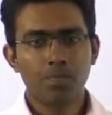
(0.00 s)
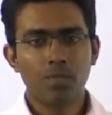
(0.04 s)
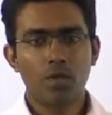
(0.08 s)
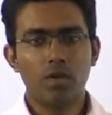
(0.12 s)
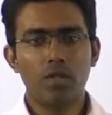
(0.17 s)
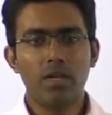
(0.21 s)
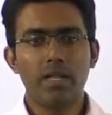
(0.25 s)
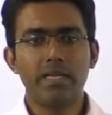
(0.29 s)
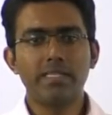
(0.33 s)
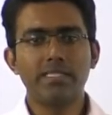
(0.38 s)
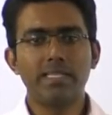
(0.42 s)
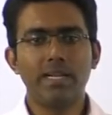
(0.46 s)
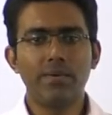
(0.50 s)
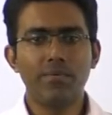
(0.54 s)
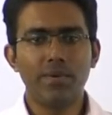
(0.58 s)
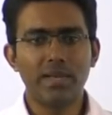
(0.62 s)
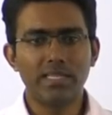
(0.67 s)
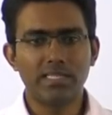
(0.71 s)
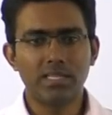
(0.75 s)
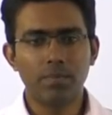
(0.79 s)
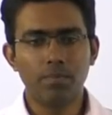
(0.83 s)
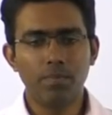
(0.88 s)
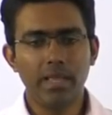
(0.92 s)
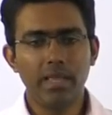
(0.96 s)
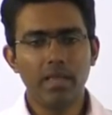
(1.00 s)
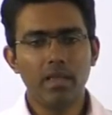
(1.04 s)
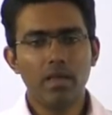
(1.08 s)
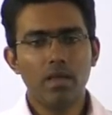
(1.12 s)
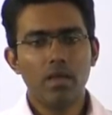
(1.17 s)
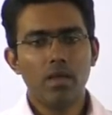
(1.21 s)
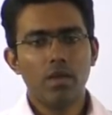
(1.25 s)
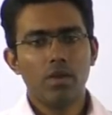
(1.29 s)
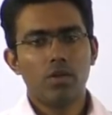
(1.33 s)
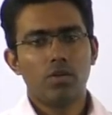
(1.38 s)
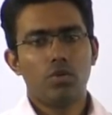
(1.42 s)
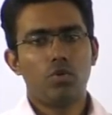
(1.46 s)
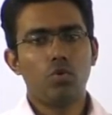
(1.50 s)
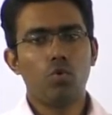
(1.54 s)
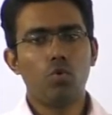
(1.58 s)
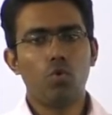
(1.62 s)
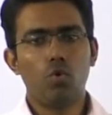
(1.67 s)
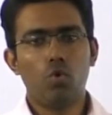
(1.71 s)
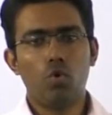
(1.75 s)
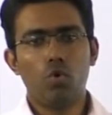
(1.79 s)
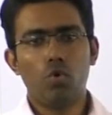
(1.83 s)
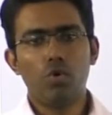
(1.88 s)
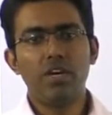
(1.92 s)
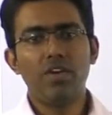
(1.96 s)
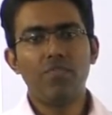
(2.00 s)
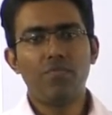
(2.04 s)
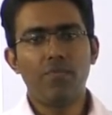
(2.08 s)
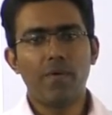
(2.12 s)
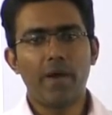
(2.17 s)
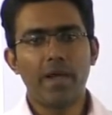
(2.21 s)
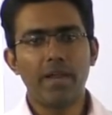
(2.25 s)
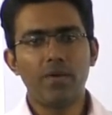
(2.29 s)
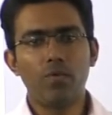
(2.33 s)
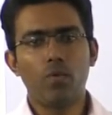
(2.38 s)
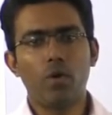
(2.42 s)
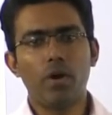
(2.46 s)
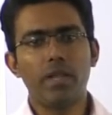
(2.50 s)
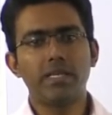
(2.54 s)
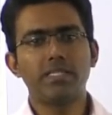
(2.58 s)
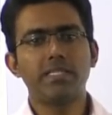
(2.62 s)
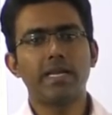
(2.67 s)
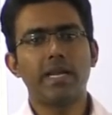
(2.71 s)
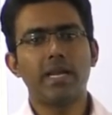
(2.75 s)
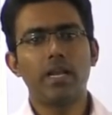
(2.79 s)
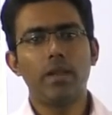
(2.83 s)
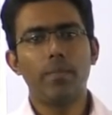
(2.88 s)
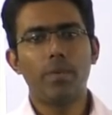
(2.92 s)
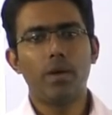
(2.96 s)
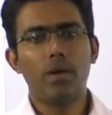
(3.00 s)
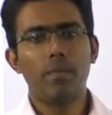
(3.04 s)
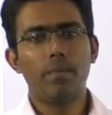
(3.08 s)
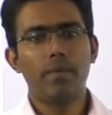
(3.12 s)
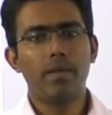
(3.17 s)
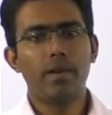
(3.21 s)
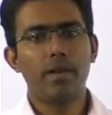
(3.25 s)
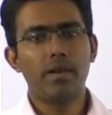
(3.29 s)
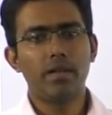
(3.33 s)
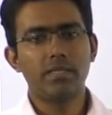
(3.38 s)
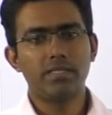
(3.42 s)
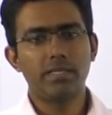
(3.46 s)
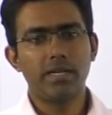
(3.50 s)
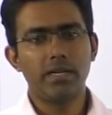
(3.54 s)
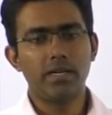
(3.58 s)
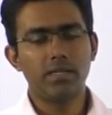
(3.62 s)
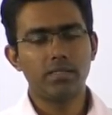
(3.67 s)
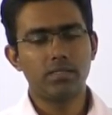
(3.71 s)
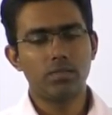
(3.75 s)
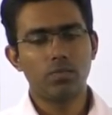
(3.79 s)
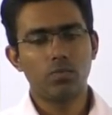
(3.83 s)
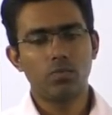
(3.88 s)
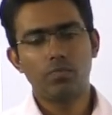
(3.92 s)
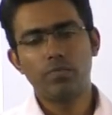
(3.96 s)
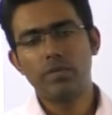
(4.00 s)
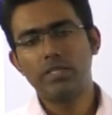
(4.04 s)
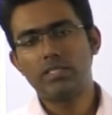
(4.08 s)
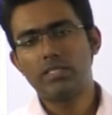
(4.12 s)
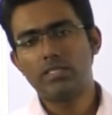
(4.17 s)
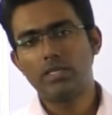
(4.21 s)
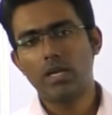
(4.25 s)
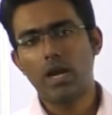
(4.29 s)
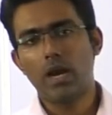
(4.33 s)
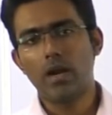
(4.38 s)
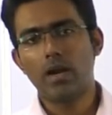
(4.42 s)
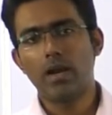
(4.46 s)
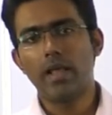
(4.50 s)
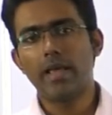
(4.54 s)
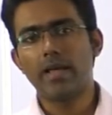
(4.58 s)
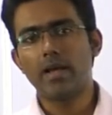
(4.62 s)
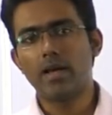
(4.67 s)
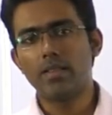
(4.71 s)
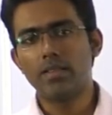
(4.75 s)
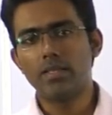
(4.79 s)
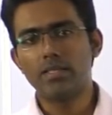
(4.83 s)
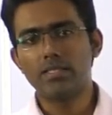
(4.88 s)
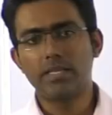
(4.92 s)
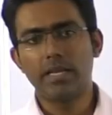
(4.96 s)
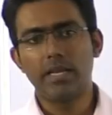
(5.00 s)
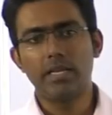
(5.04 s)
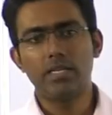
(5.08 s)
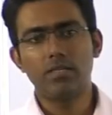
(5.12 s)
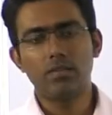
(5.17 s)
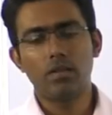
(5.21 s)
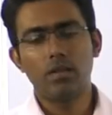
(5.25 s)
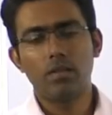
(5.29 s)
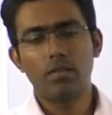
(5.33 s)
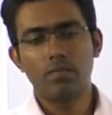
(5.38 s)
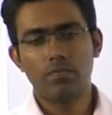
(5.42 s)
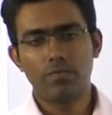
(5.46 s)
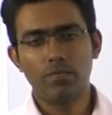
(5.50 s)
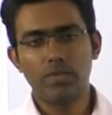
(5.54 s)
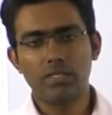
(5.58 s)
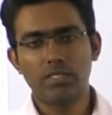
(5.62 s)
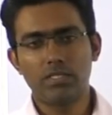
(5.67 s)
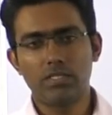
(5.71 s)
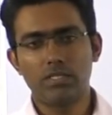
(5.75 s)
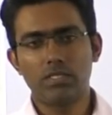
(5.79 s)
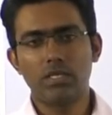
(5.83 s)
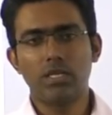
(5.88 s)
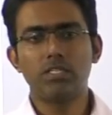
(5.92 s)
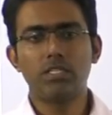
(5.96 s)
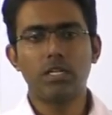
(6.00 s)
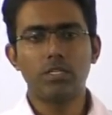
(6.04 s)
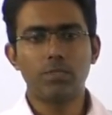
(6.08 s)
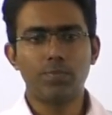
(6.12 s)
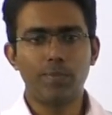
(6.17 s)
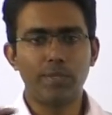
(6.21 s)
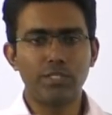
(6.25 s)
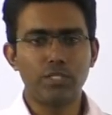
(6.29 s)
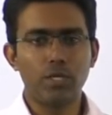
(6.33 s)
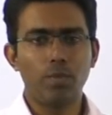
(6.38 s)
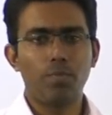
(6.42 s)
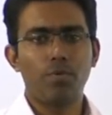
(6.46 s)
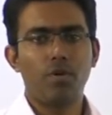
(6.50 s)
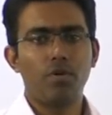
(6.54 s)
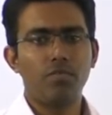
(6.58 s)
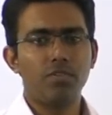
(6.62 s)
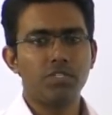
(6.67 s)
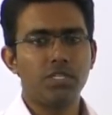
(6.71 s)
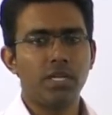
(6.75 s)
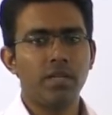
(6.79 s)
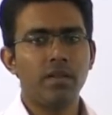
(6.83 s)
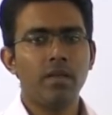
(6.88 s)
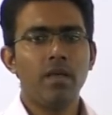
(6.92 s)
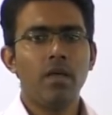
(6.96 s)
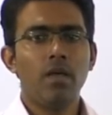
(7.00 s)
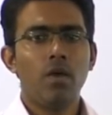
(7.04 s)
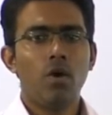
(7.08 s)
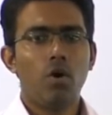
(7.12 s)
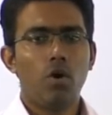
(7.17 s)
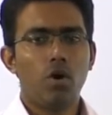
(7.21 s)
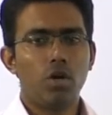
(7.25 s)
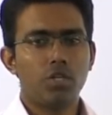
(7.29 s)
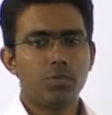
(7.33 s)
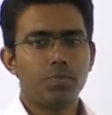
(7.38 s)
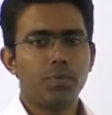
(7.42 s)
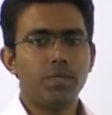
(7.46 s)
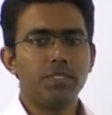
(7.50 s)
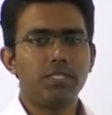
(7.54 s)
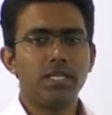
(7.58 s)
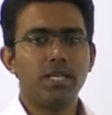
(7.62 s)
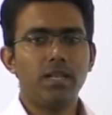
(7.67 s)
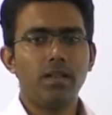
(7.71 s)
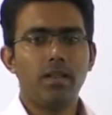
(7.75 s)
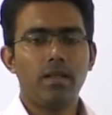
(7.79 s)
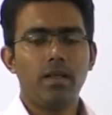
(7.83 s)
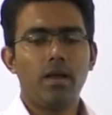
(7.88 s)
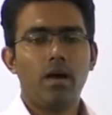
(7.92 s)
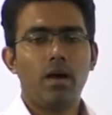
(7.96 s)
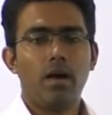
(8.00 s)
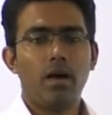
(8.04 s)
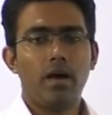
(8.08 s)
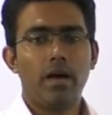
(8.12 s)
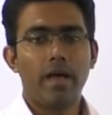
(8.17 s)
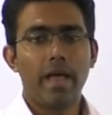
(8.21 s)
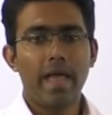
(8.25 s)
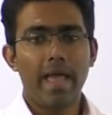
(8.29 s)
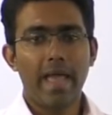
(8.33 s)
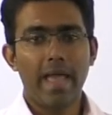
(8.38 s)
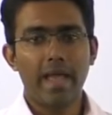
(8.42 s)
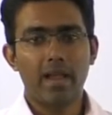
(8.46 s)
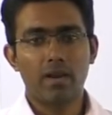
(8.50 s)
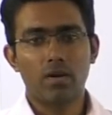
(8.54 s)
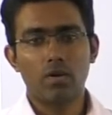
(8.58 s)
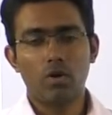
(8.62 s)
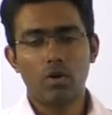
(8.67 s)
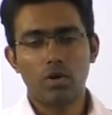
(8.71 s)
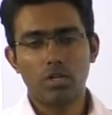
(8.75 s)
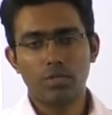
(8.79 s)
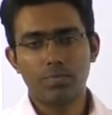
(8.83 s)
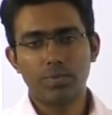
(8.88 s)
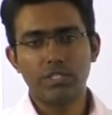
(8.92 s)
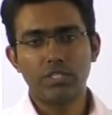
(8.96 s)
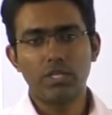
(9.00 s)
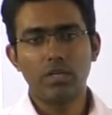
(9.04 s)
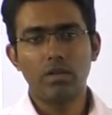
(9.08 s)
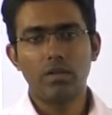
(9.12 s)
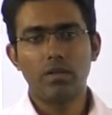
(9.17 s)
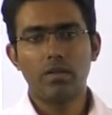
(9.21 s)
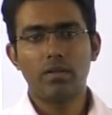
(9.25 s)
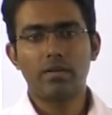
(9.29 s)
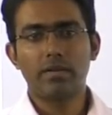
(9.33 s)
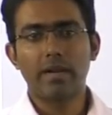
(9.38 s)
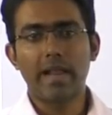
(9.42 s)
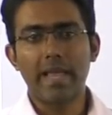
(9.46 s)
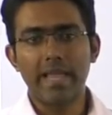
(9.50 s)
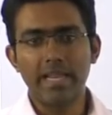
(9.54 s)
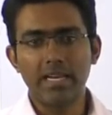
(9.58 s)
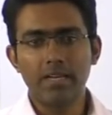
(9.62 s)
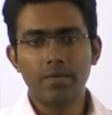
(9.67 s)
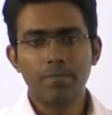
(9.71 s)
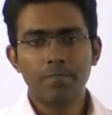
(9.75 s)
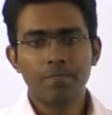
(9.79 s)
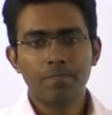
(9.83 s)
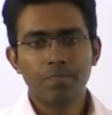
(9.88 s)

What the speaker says: or legislative assembly, to define what exactly permanent resident is, which unlike other states, which is a special provision or special act or special right,